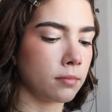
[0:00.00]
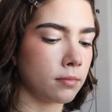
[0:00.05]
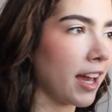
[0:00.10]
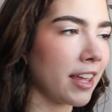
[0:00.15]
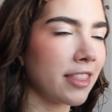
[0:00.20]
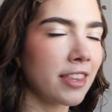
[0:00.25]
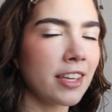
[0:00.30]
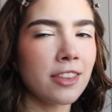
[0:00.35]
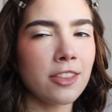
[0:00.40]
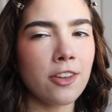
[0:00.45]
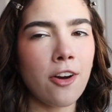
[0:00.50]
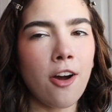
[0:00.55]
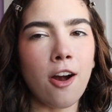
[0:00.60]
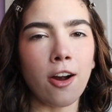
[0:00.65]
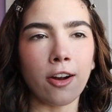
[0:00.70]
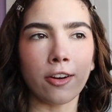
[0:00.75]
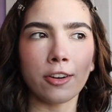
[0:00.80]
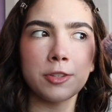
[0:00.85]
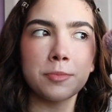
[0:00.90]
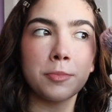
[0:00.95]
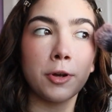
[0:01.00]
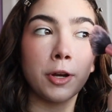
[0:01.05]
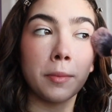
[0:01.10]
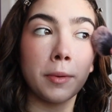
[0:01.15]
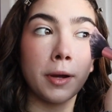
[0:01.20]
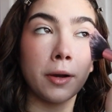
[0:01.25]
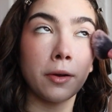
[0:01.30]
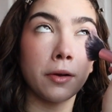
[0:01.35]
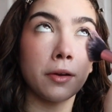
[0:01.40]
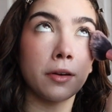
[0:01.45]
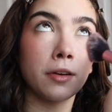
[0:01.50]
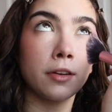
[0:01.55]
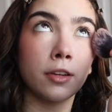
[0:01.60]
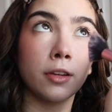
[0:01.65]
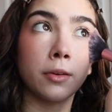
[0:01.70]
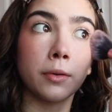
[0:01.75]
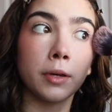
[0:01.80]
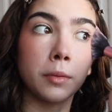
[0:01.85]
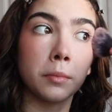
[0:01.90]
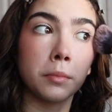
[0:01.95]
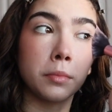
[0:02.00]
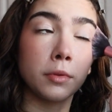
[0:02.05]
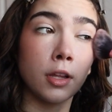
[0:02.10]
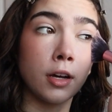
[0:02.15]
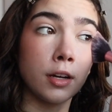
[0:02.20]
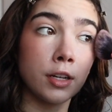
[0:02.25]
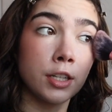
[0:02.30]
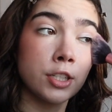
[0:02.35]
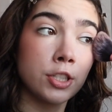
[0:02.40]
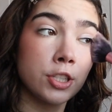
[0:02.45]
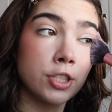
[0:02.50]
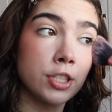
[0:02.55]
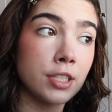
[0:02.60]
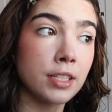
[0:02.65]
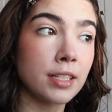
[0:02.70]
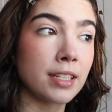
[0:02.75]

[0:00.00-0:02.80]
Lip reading: I think the hardest part about doing blush